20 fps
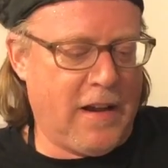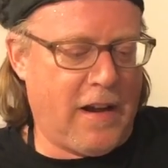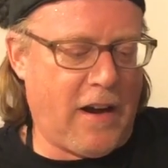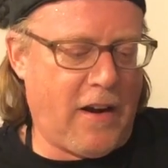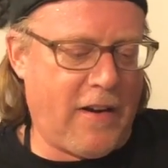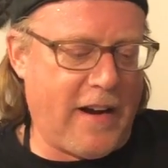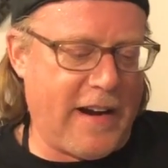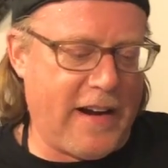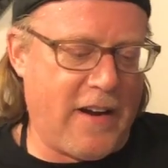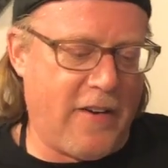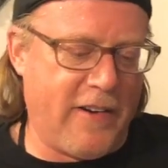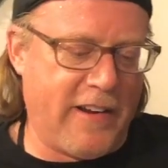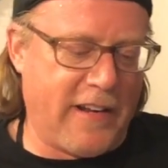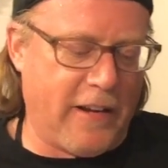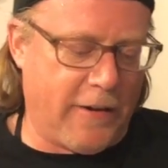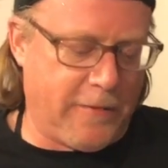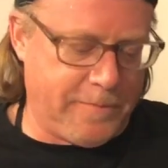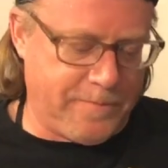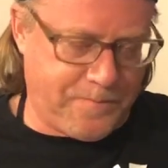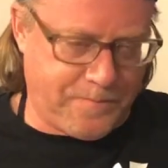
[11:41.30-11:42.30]
all right, here we
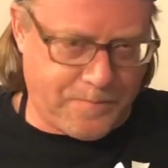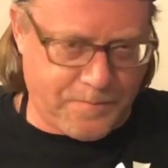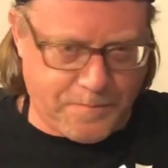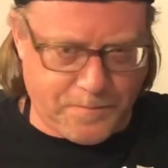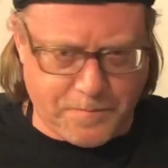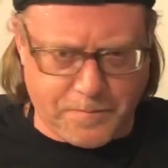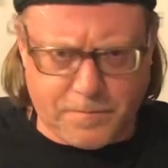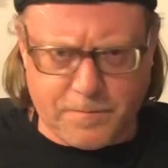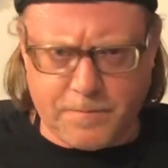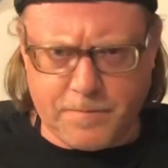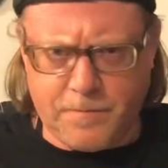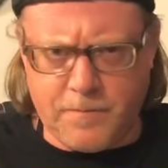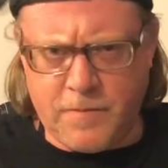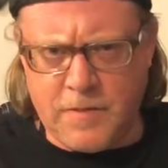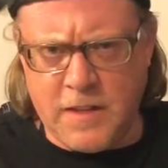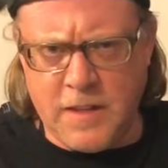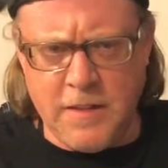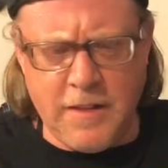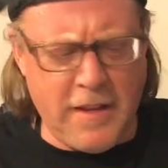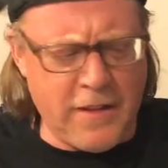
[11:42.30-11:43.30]
go.
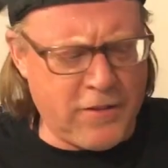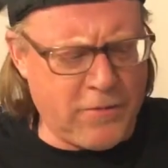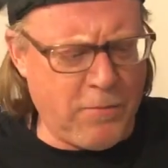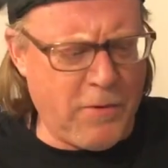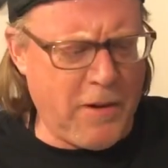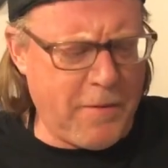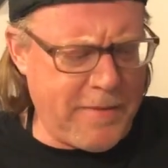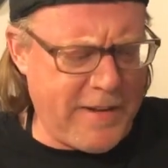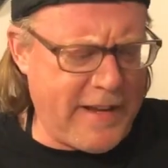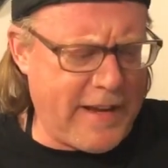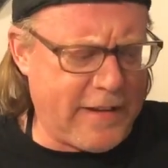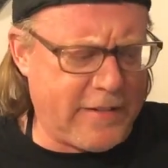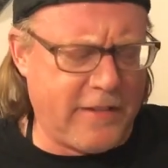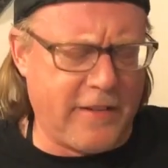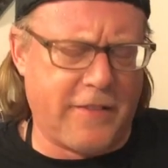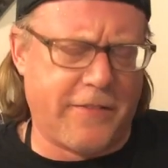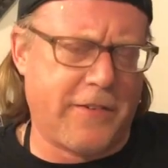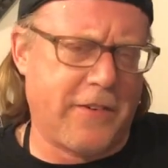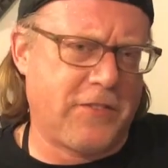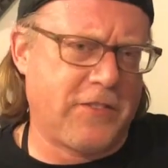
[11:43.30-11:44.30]
This will be
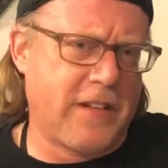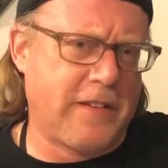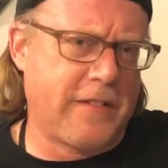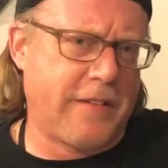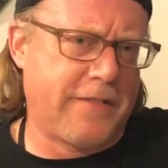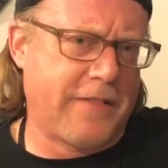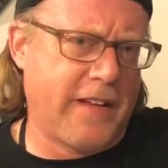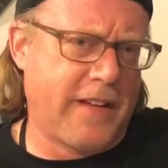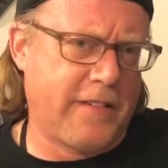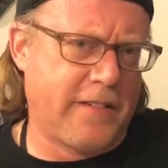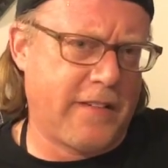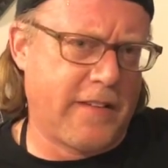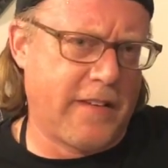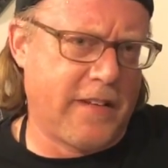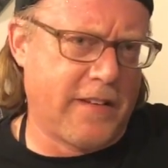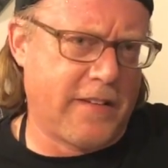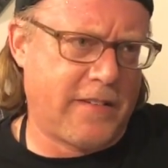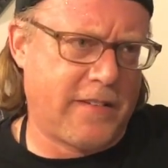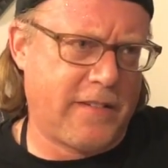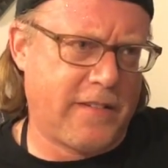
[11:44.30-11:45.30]
actually the first time I've tasted
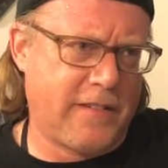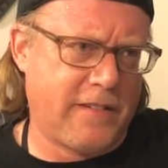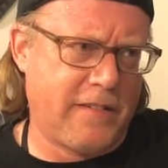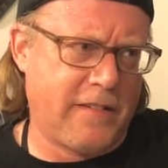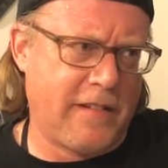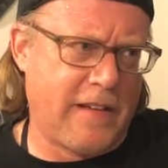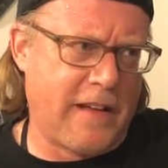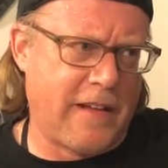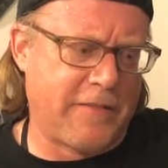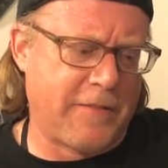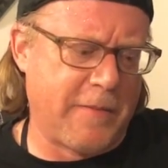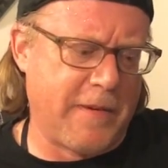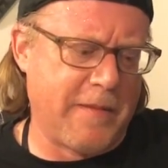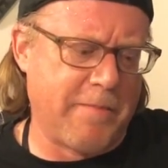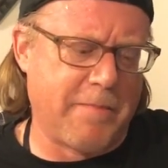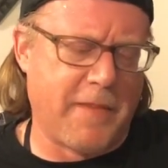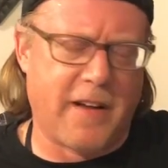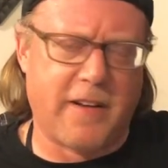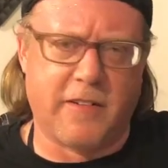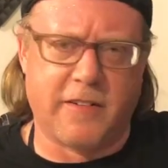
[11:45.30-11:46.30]
this after
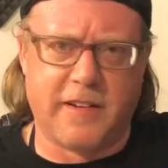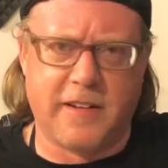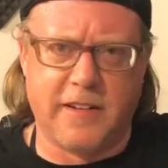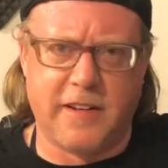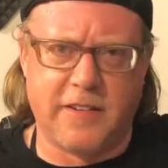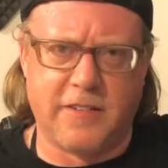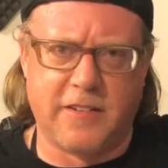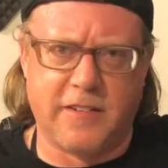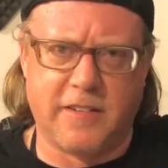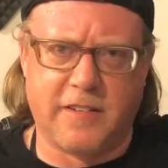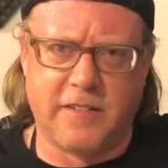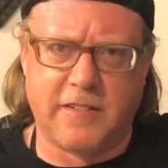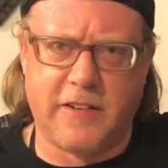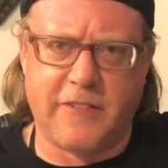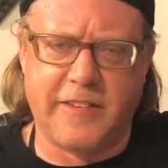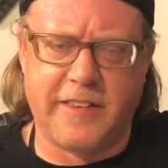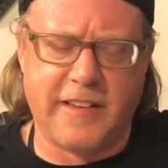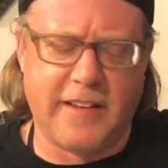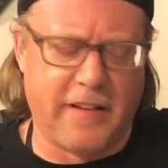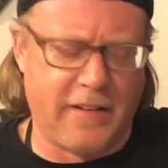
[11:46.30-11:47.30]
being bottle conditioned, because
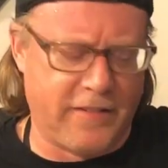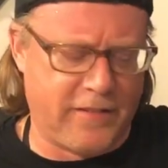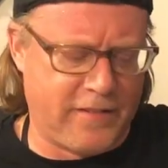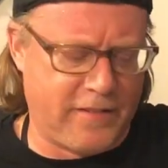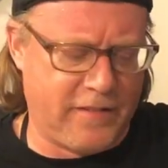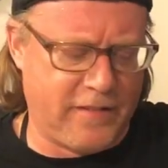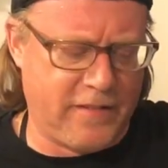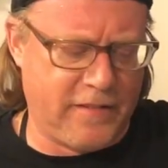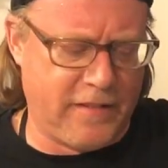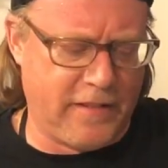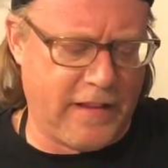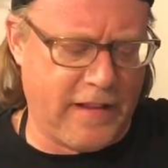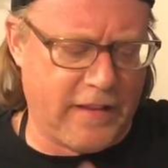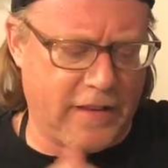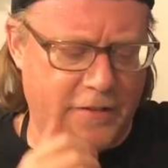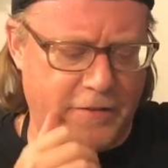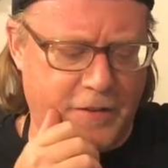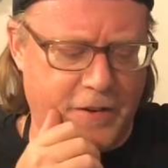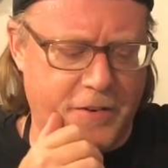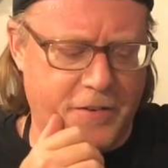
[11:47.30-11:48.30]
everything else, the
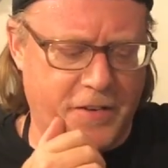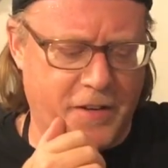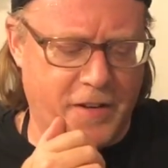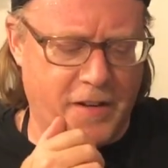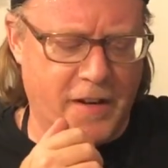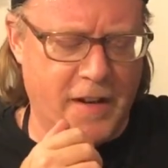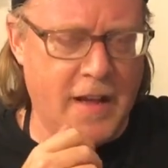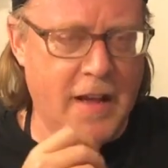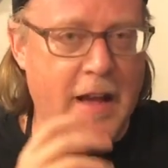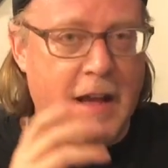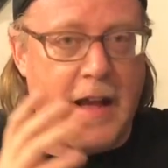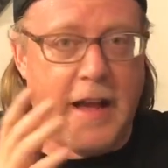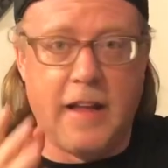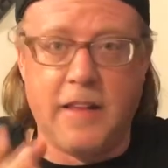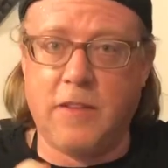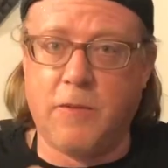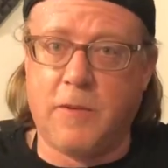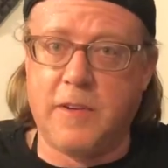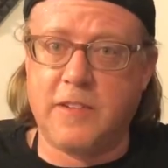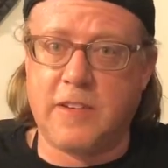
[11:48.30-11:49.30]
other version
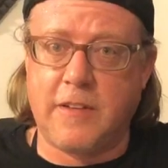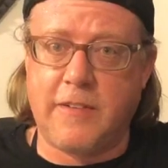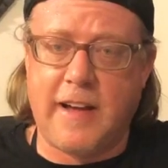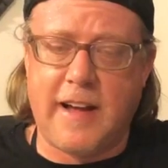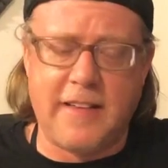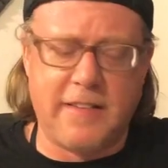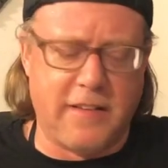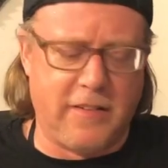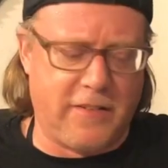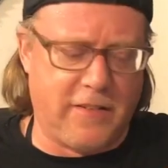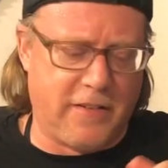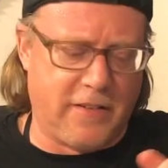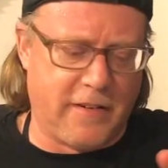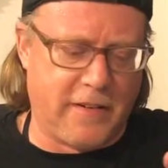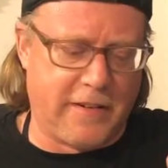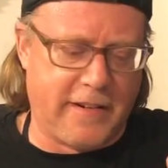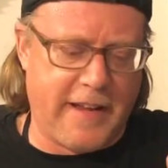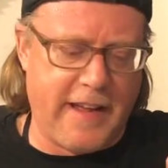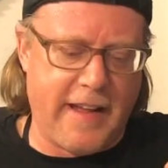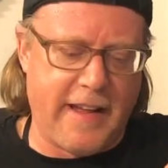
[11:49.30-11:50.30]
and the ones I've had this year
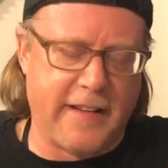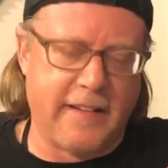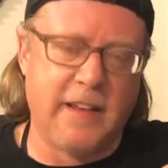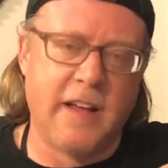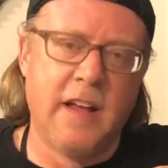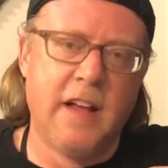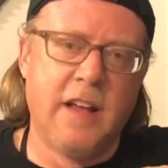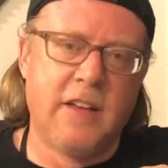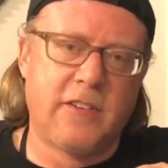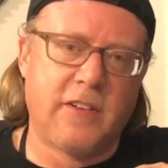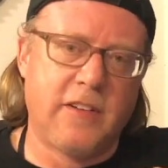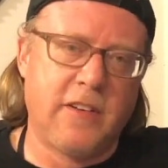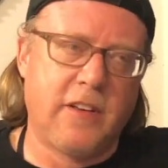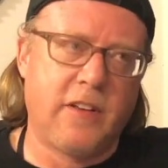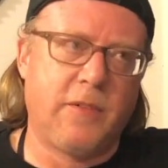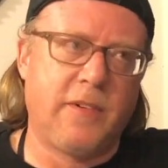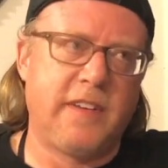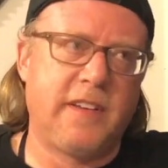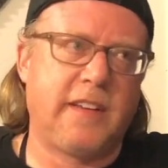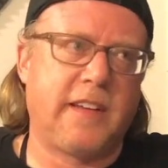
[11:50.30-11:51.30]
are kegged. So I
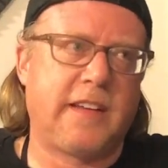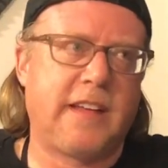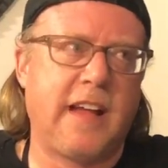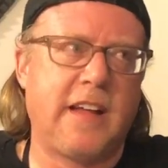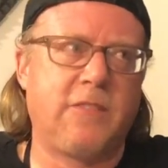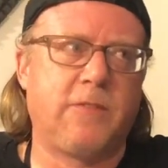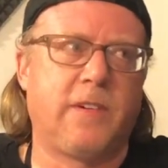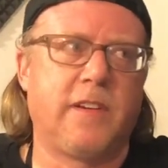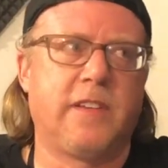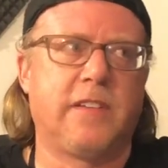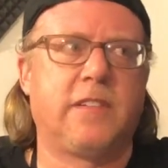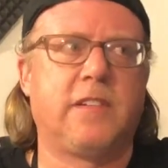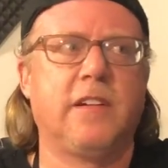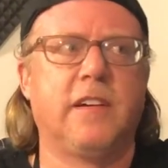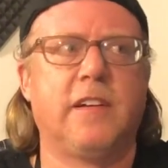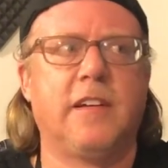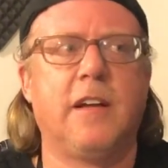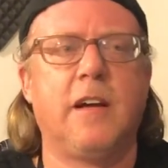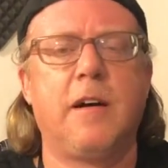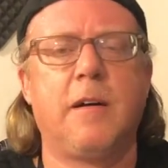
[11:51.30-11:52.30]
know the kegged one is
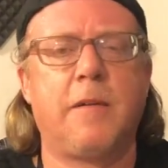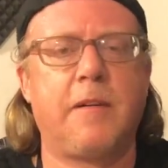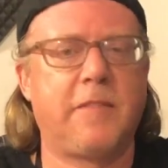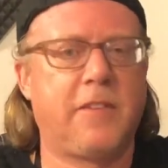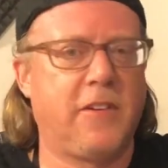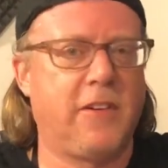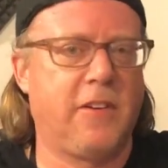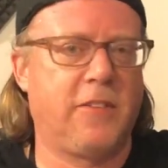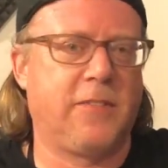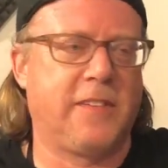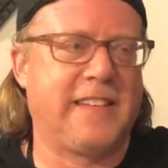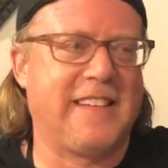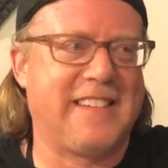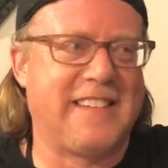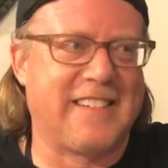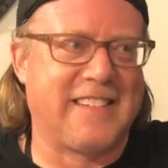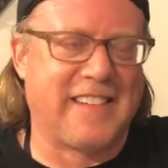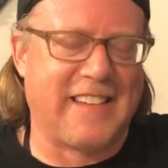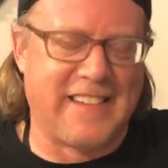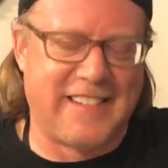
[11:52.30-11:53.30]
good. I'm curious what
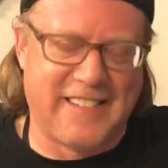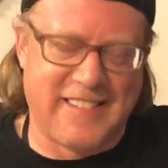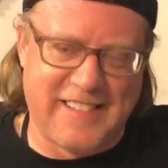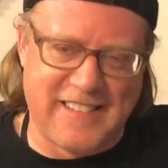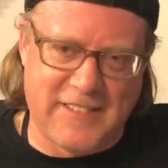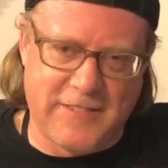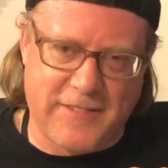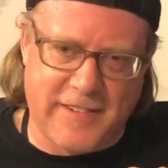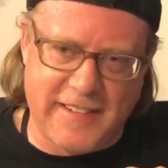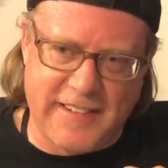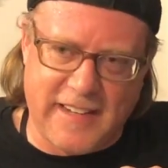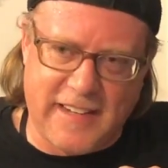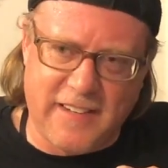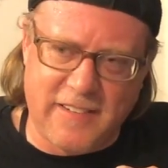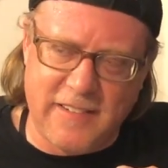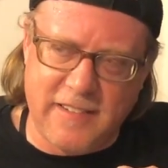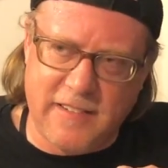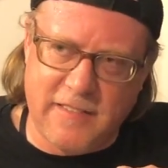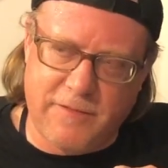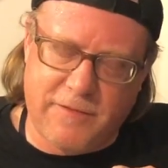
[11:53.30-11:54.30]
this is like. So let's find
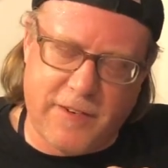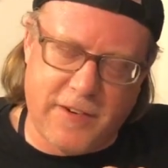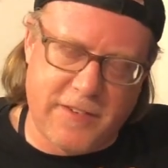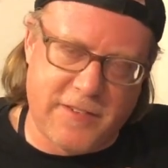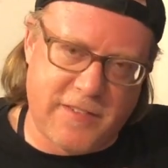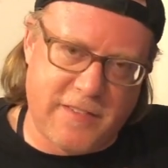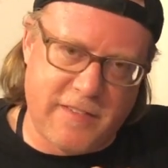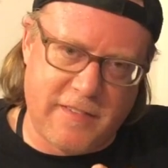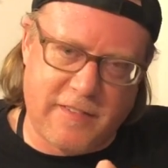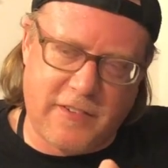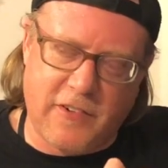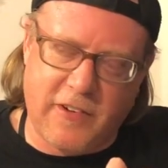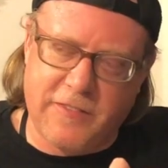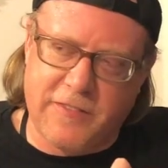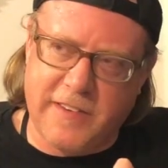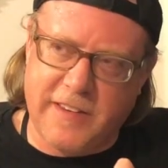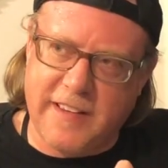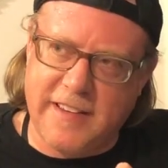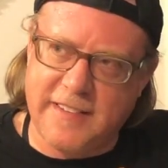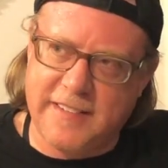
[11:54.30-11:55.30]
out. First, going
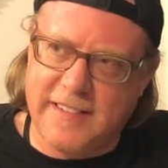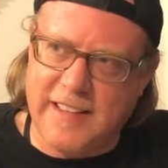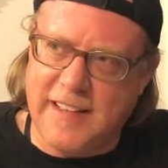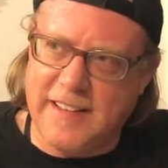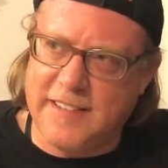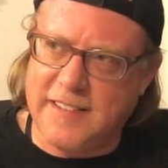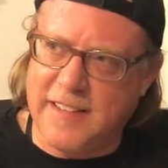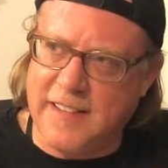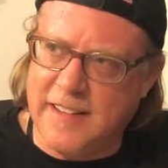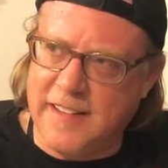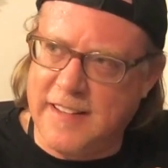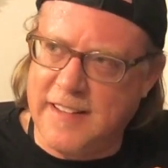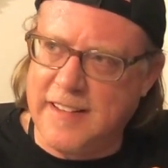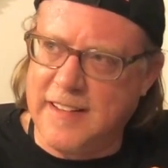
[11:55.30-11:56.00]
for the hiss test.